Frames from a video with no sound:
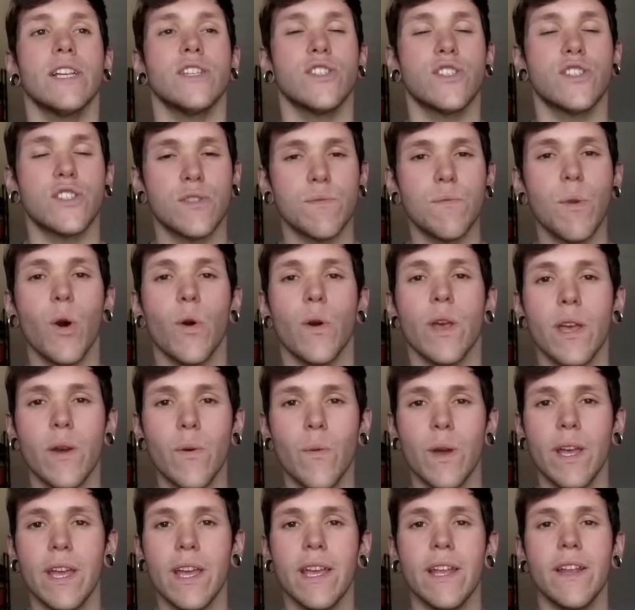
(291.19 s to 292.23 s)

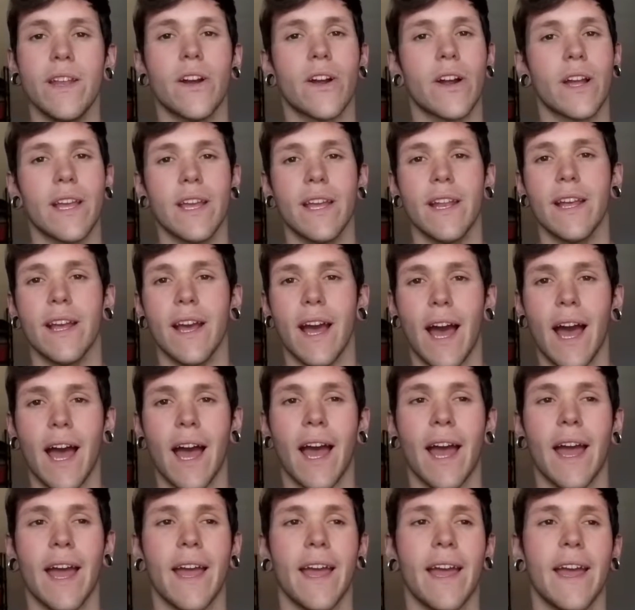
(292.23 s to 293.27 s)
smoking weed or getting
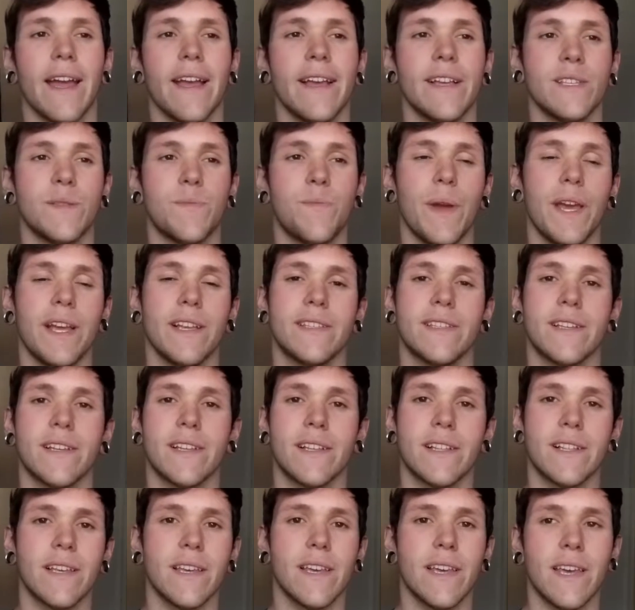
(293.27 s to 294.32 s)
high is
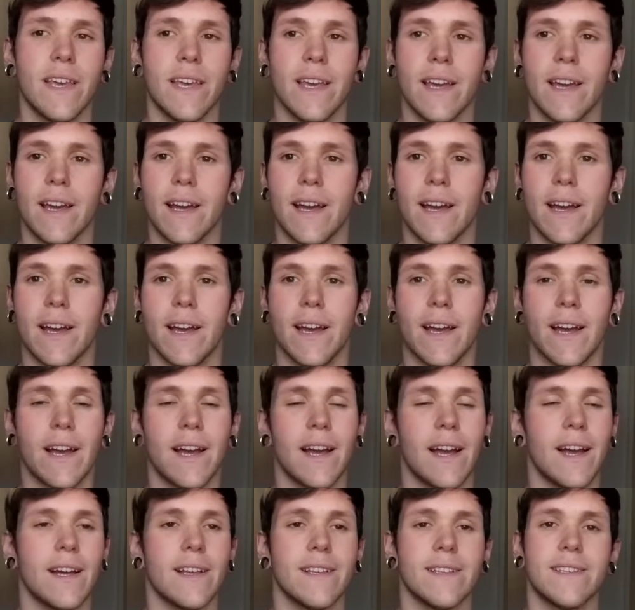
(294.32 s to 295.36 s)
basically
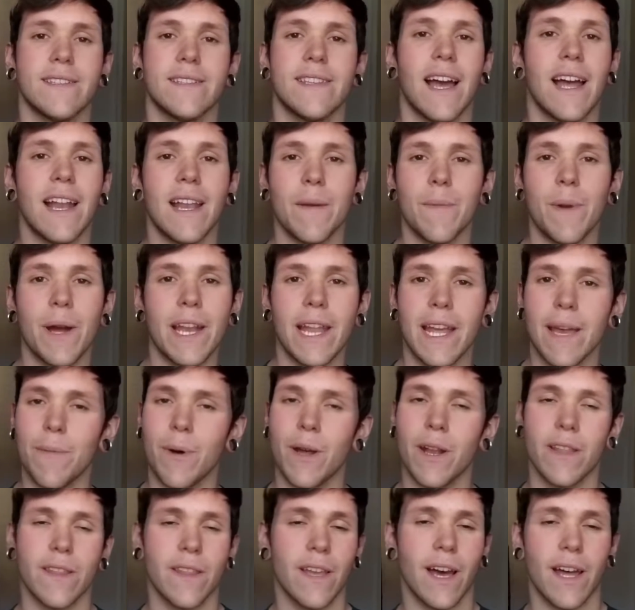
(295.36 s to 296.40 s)
signing my
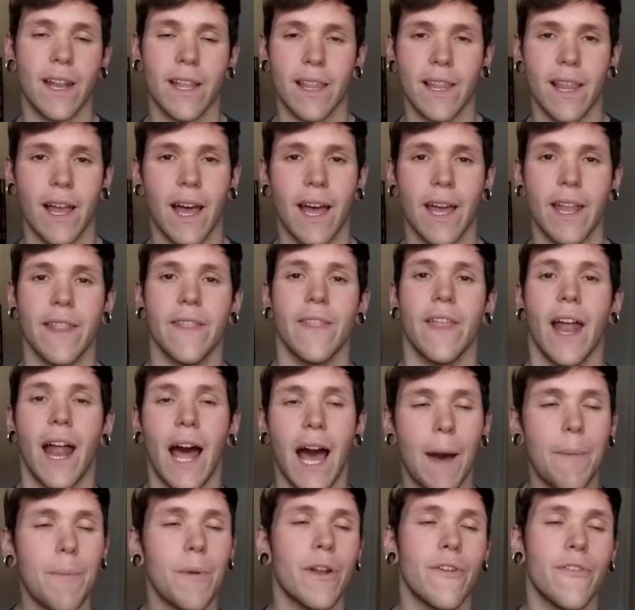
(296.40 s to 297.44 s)
name on a dotted line that
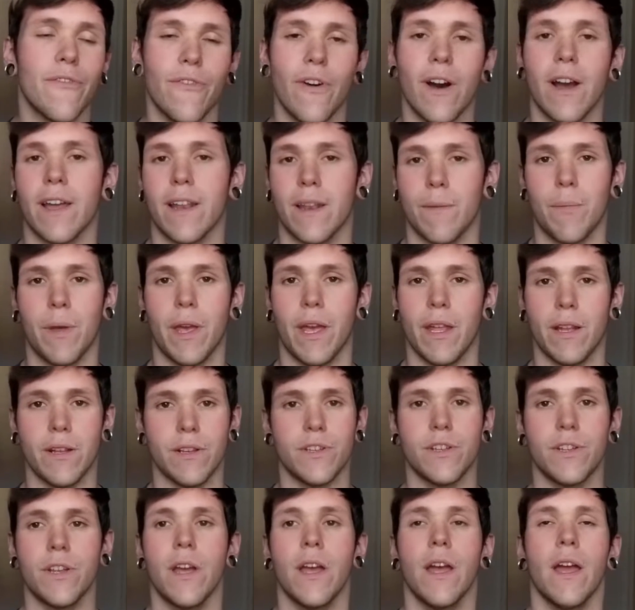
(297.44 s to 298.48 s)
I'm gonna fucking
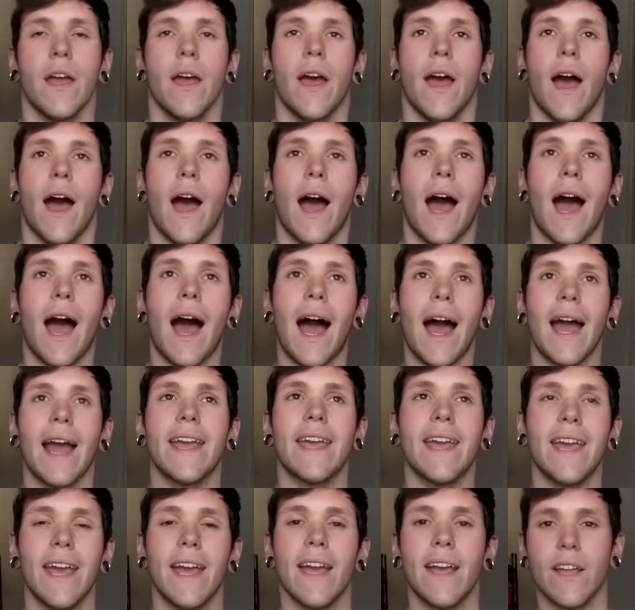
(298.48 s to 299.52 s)
binge. I
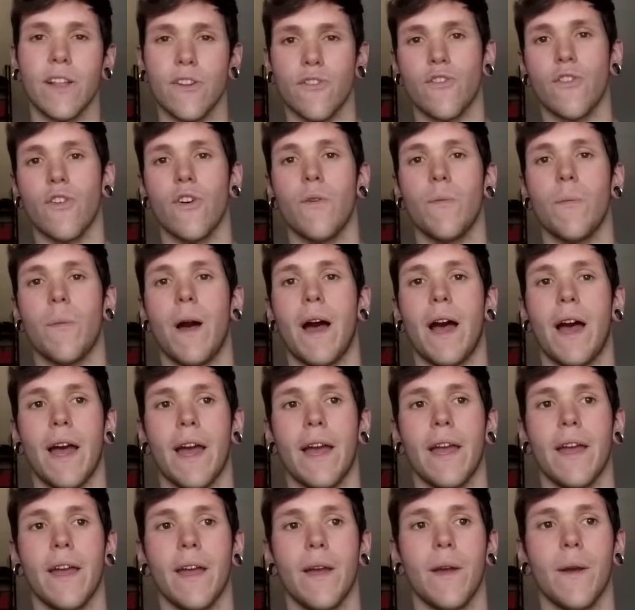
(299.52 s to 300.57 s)
can't control
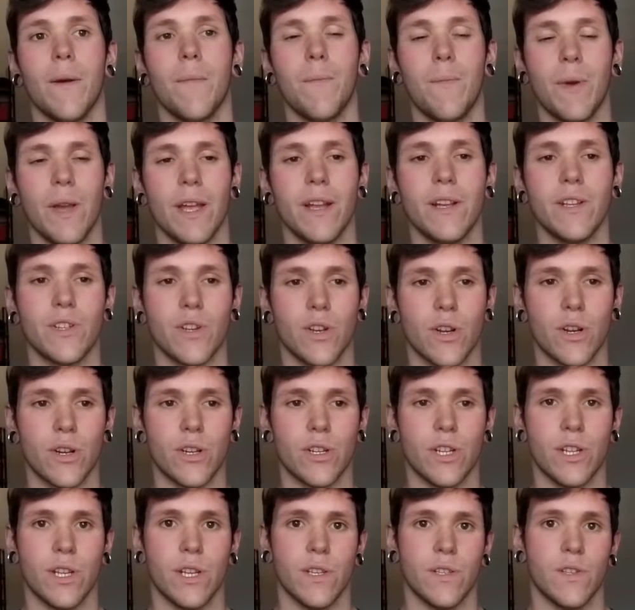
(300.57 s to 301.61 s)
my binge
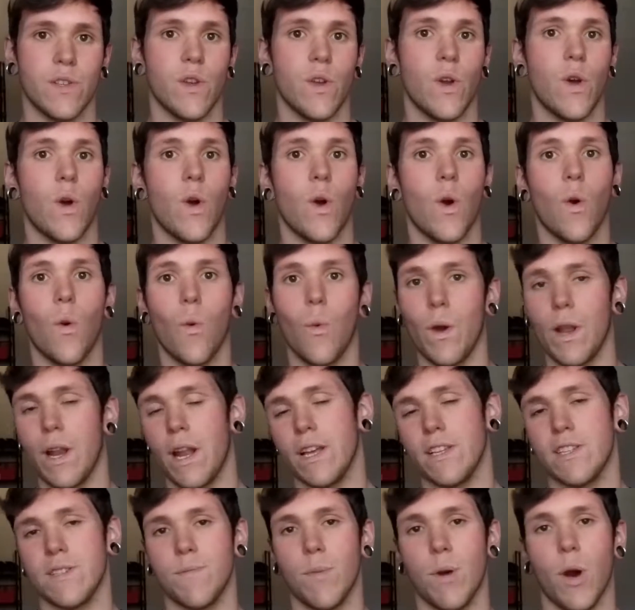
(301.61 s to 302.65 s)
urges when
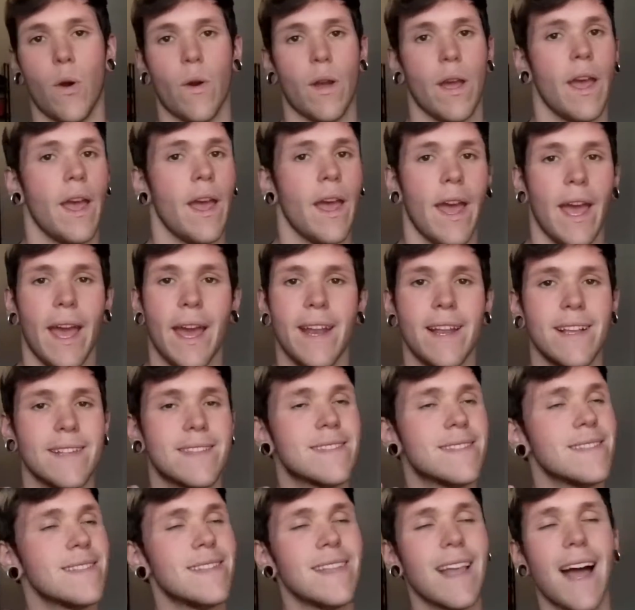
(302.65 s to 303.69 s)
I smoke. And
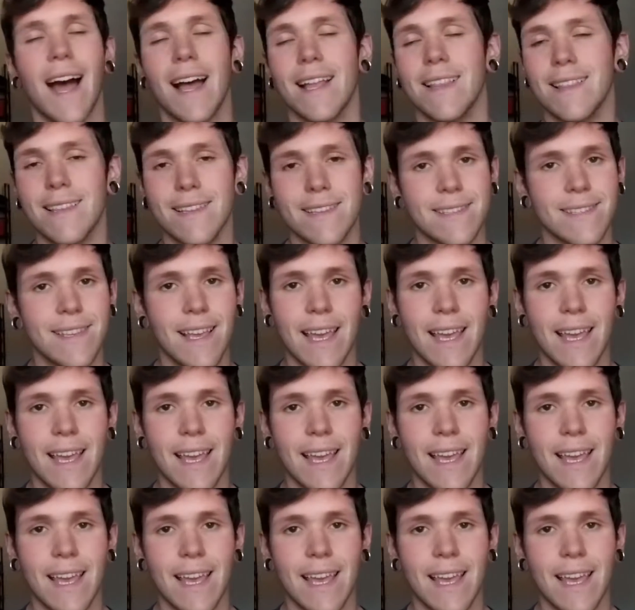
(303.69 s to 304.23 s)
it's not the